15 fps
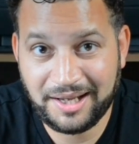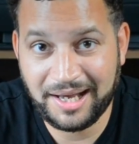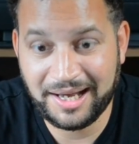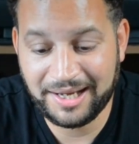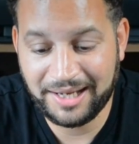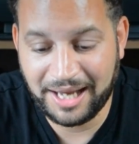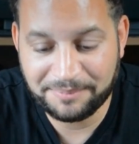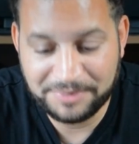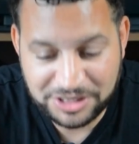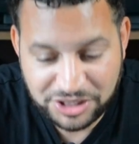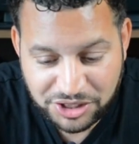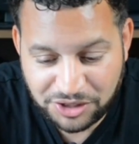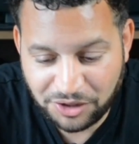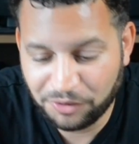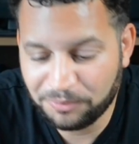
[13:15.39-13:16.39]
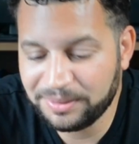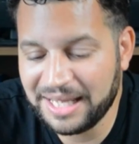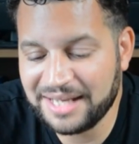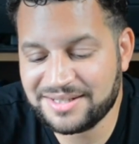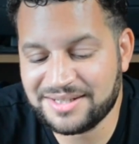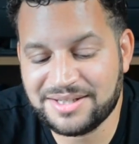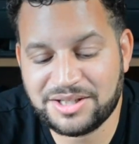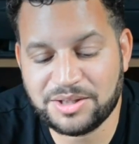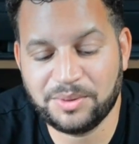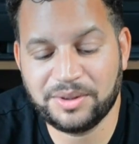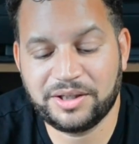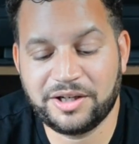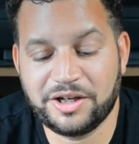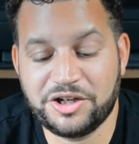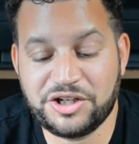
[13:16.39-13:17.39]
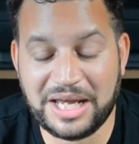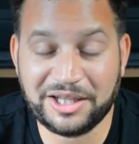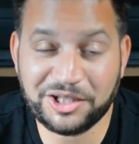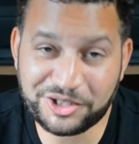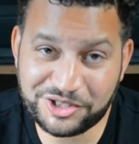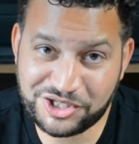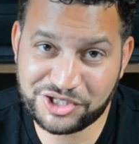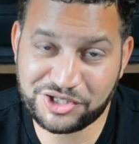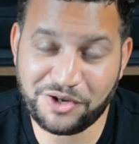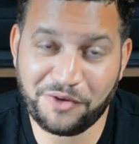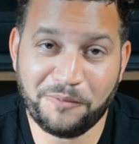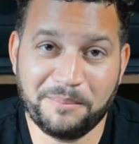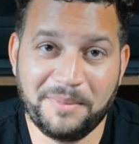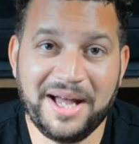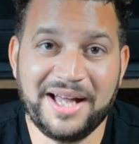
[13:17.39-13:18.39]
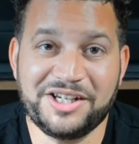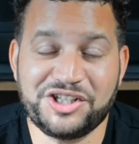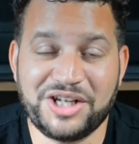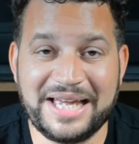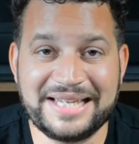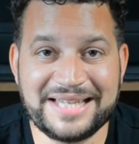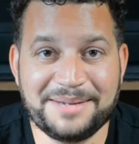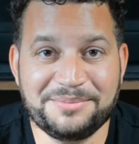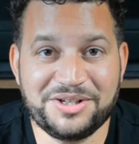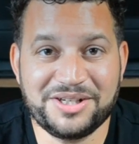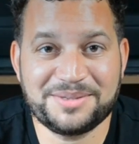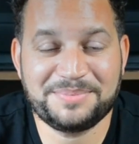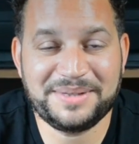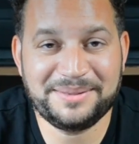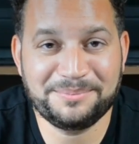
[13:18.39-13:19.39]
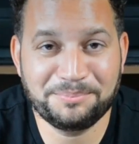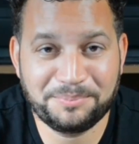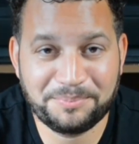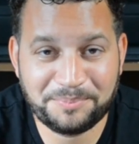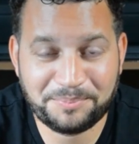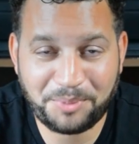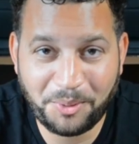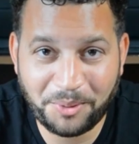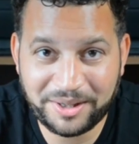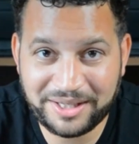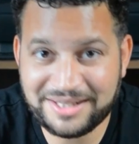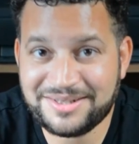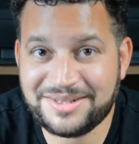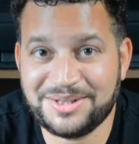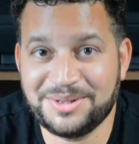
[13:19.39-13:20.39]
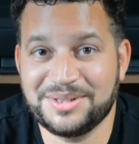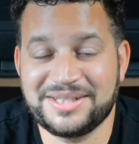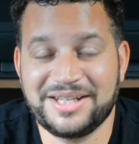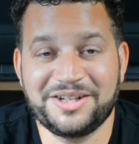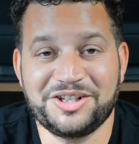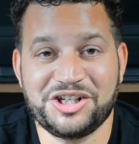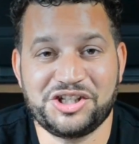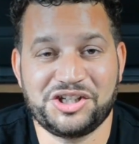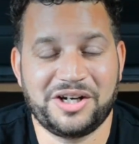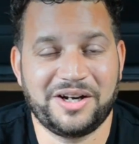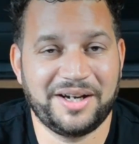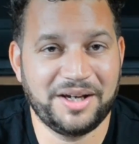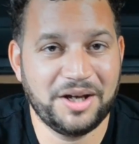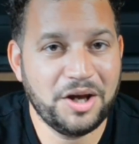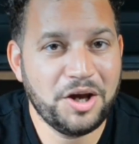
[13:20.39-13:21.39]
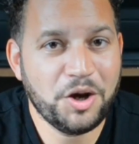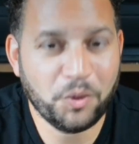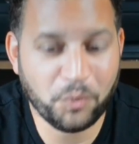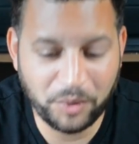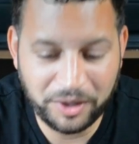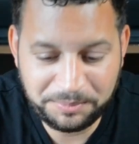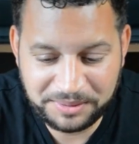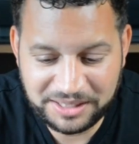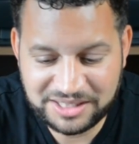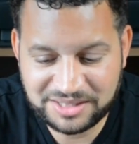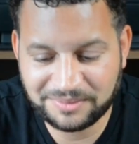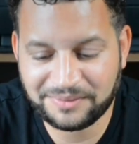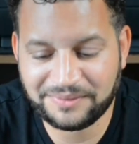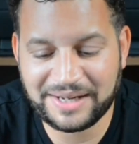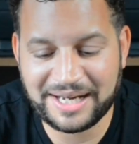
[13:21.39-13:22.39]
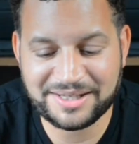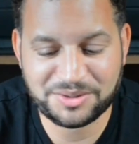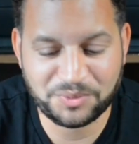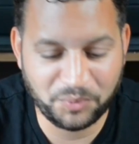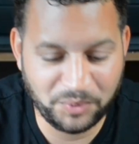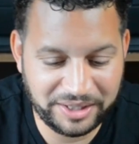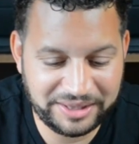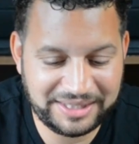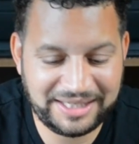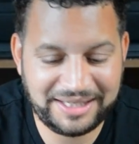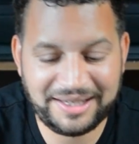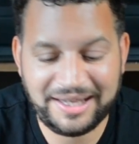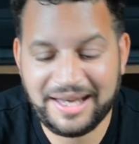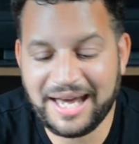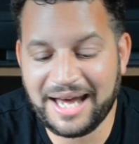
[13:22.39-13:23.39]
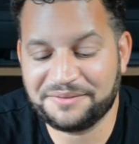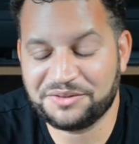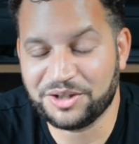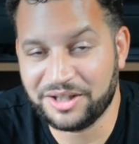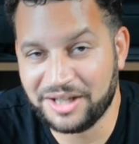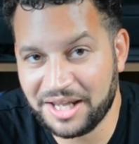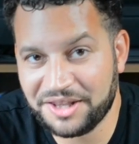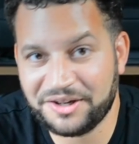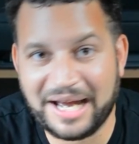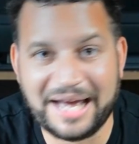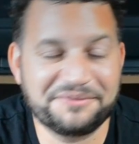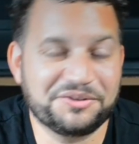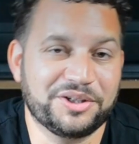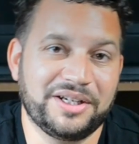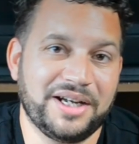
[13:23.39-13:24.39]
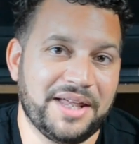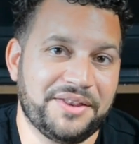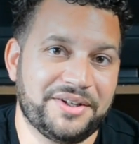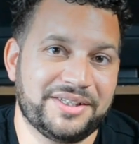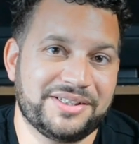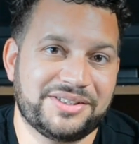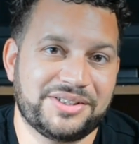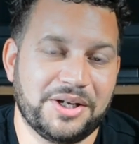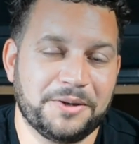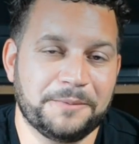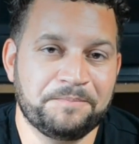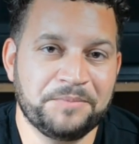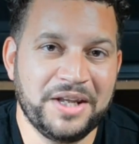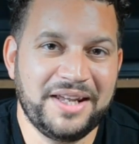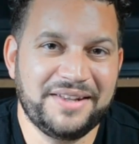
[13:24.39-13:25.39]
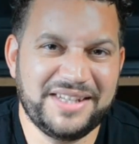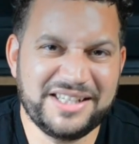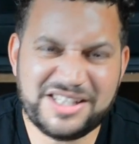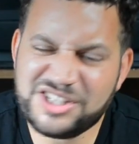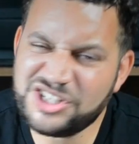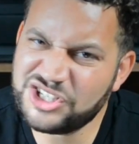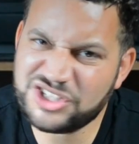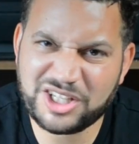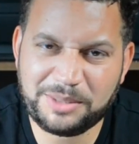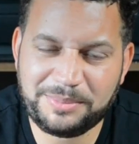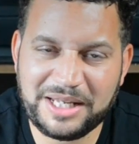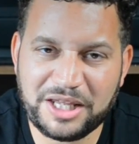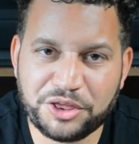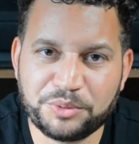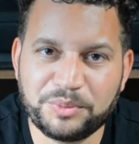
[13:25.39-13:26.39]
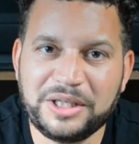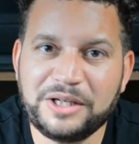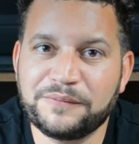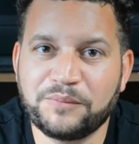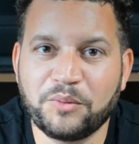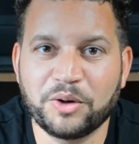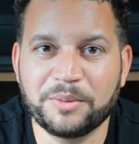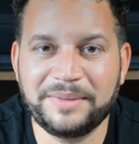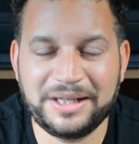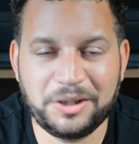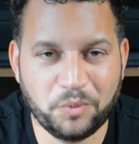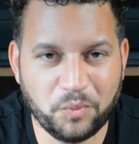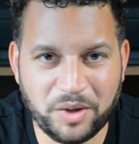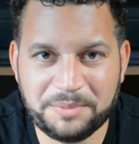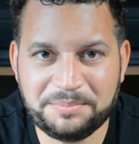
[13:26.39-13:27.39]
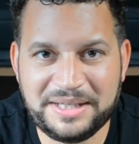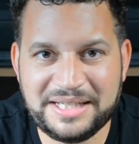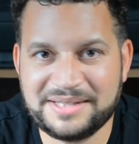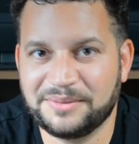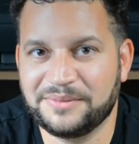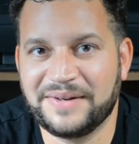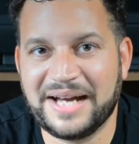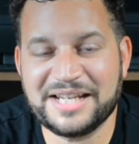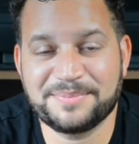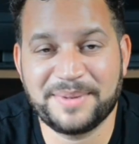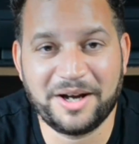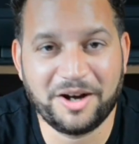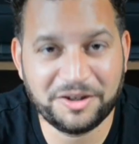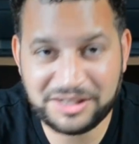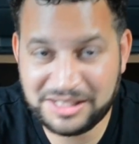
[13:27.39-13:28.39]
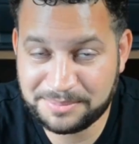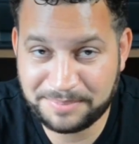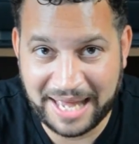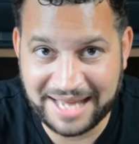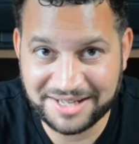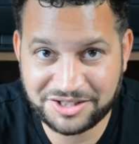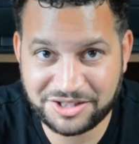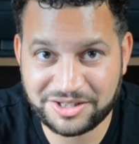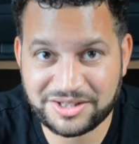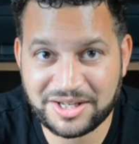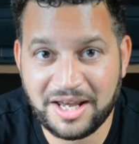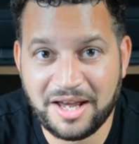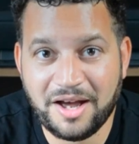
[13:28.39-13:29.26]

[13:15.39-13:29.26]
I've been so blessed and so encouraged and learned so much as I'm just being poured into as they're just sharing one piece of advice, one thing after another after another. And so this is just going to be a 3 to 4 minute one piece of advice by all these pastors.